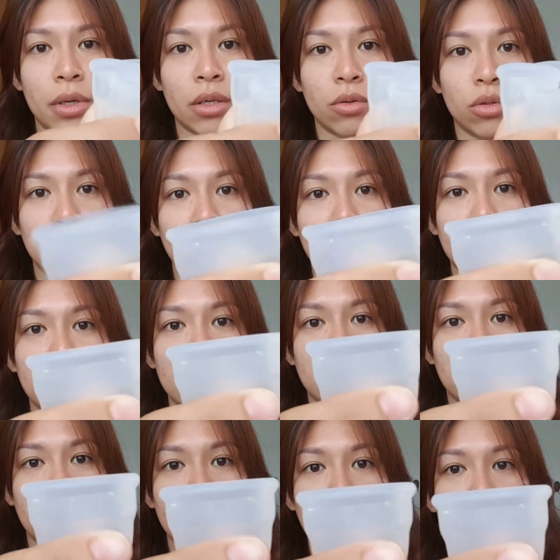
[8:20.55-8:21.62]
it will usually
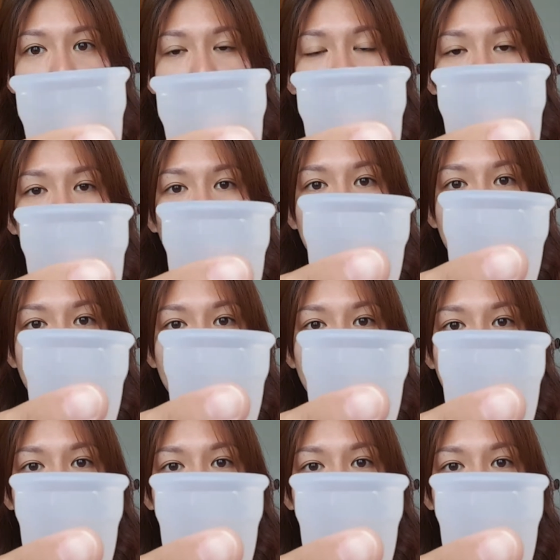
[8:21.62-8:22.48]
just pop open